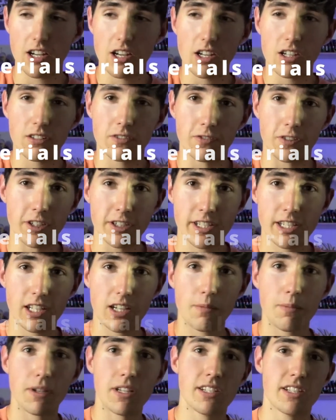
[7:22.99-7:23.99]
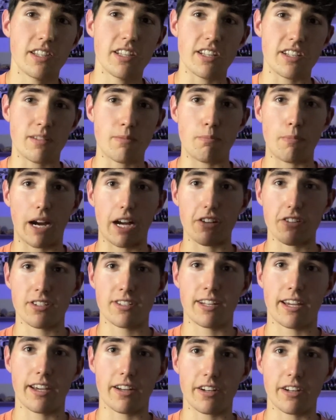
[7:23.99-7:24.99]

First up is this mouse sander.